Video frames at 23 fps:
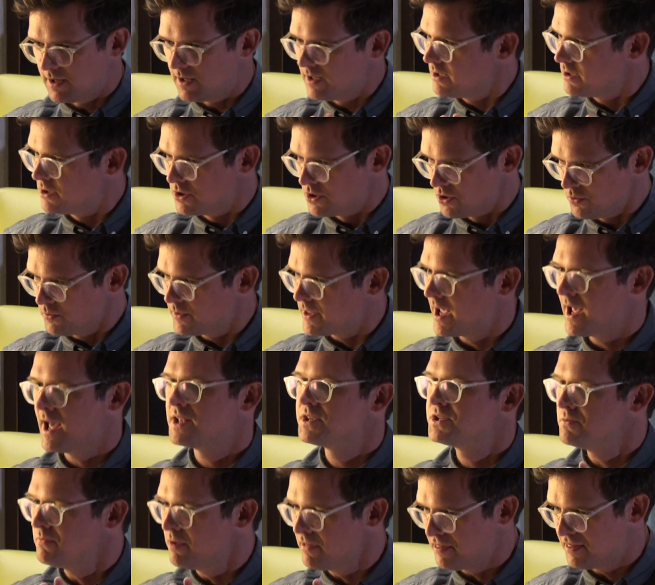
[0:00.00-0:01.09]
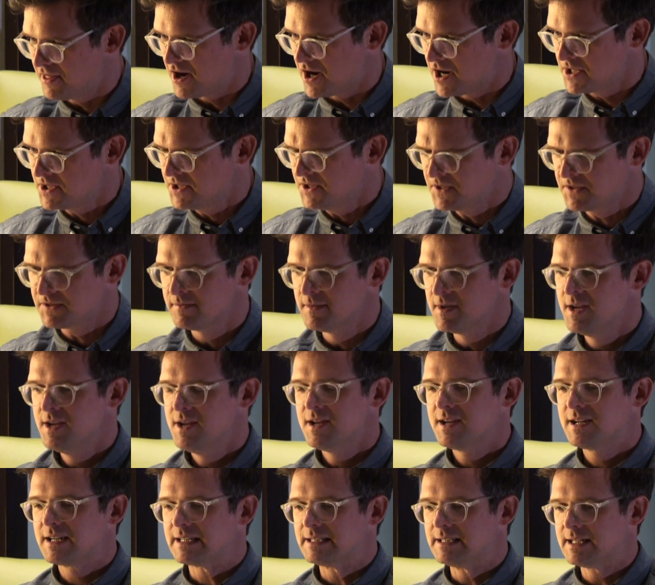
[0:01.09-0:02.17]
you know, they had some thoughts,
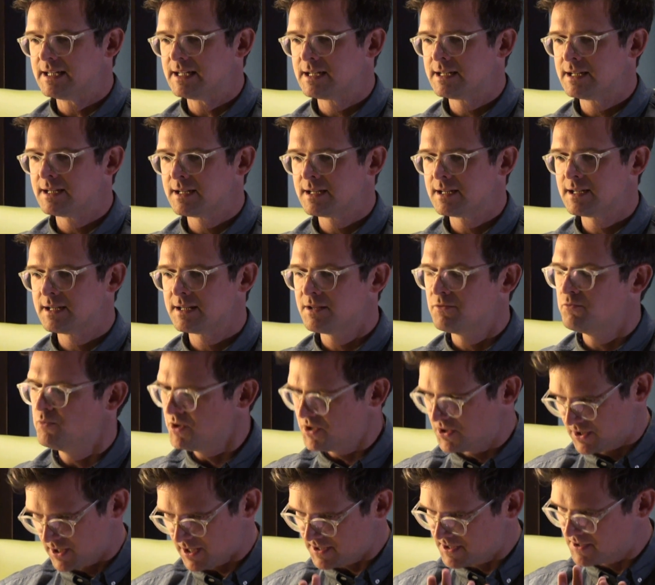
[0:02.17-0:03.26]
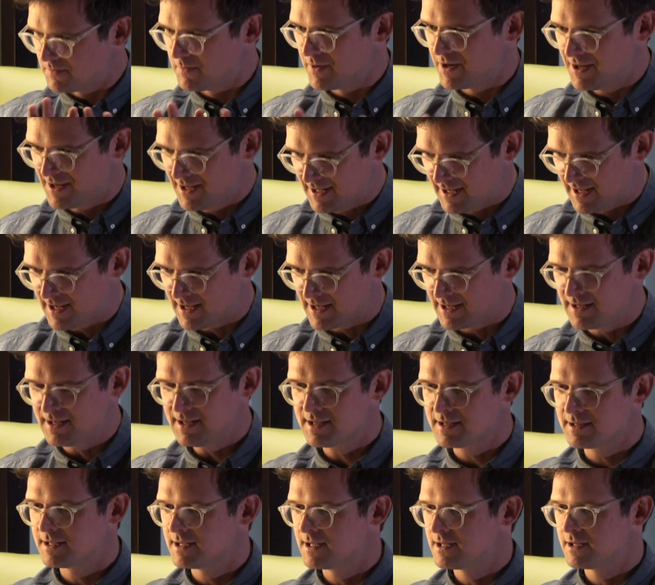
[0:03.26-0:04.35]
and then I submitted again,
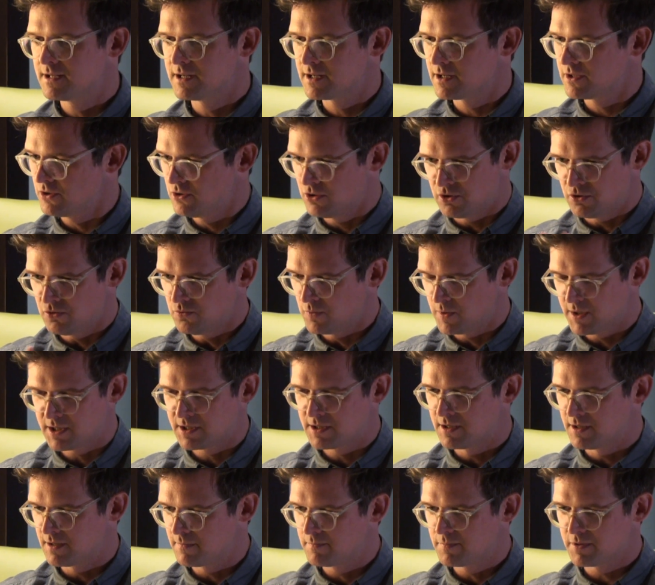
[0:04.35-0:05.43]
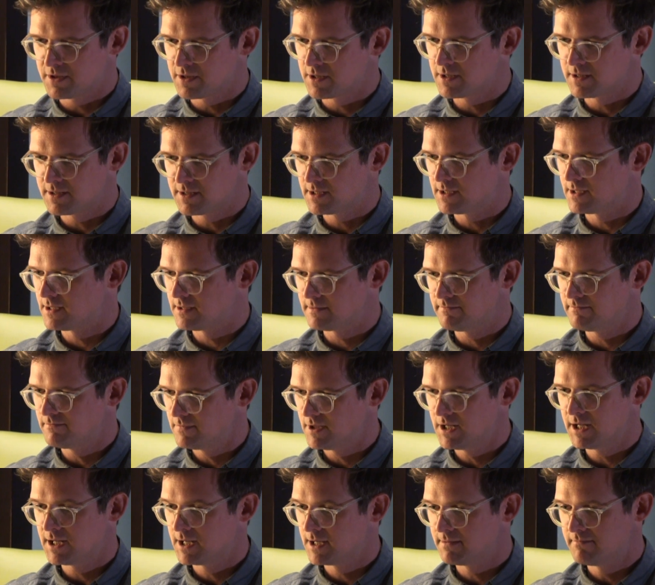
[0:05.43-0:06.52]
and then you know, we ended
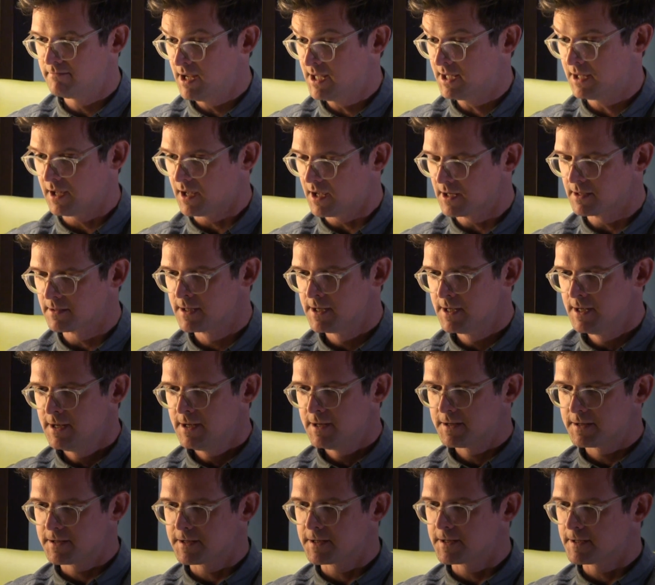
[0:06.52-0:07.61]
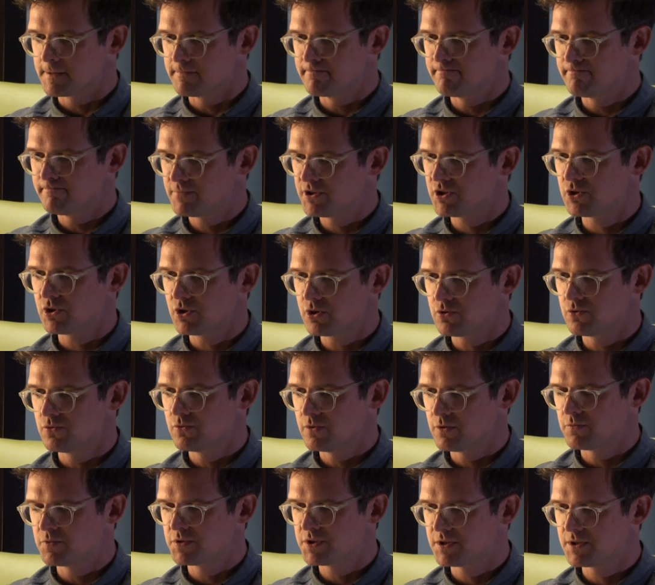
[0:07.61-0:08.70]
up making it.
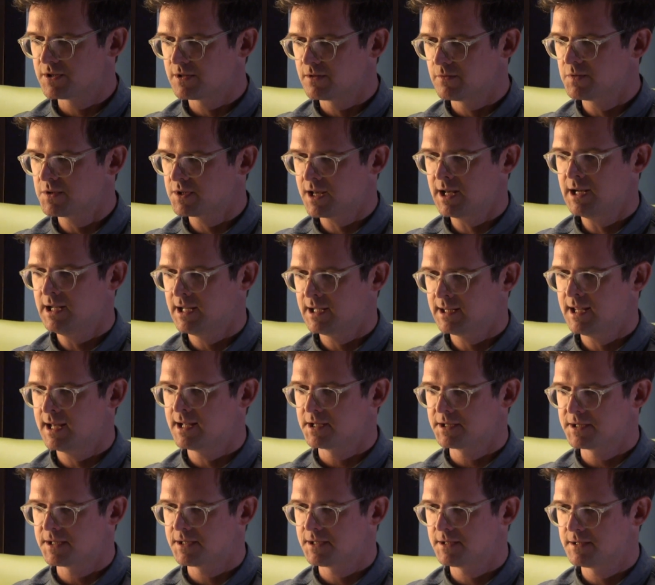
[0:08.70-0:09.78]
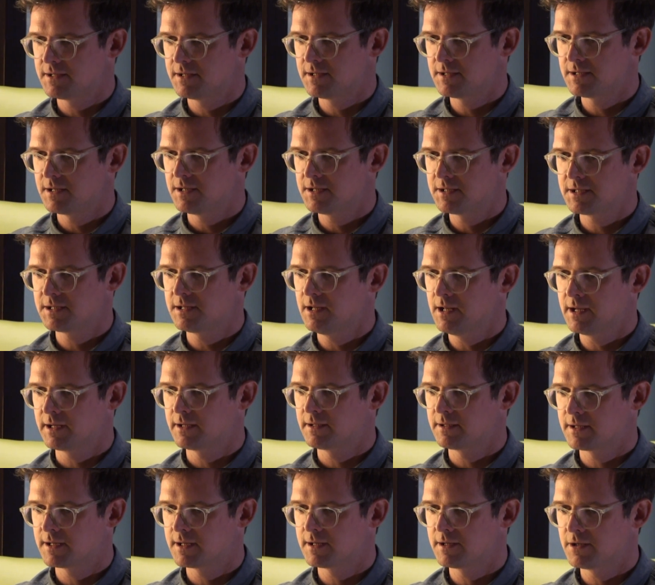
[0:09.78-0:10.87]
So it was kind of like that. It's
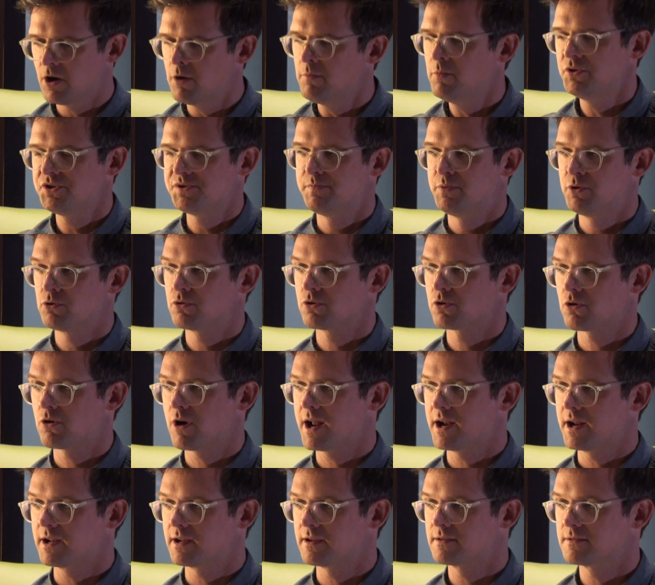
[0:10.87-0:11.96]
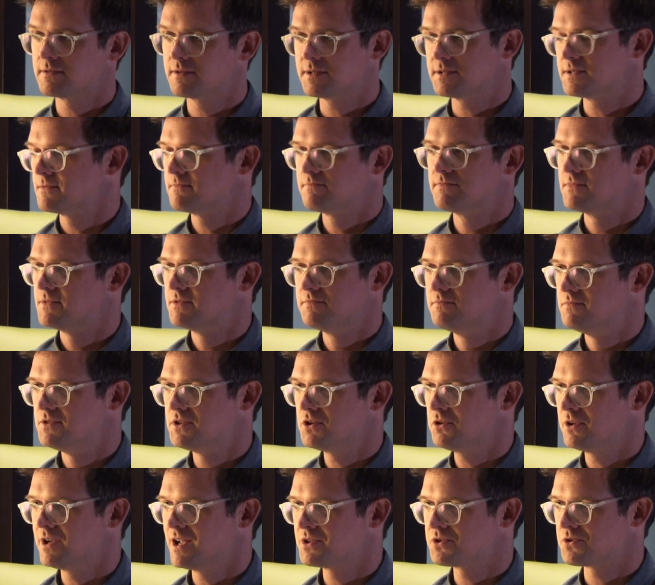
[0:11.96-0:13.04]
like almost bureaucratic. It's
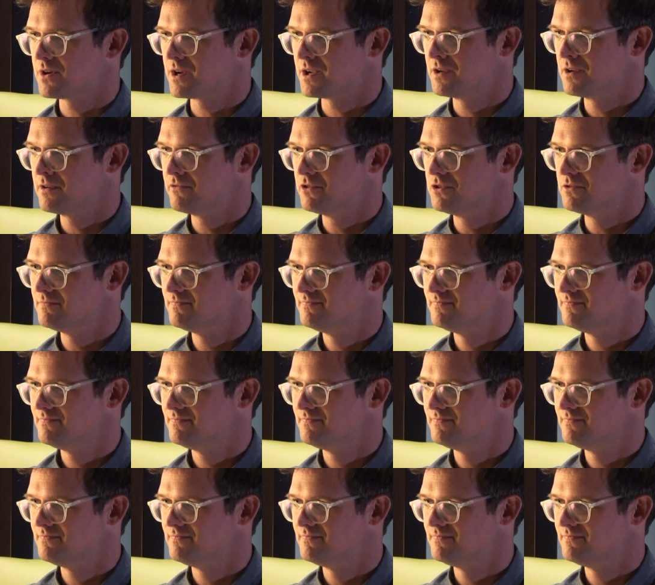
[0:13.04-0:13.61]
the only answer I can give you.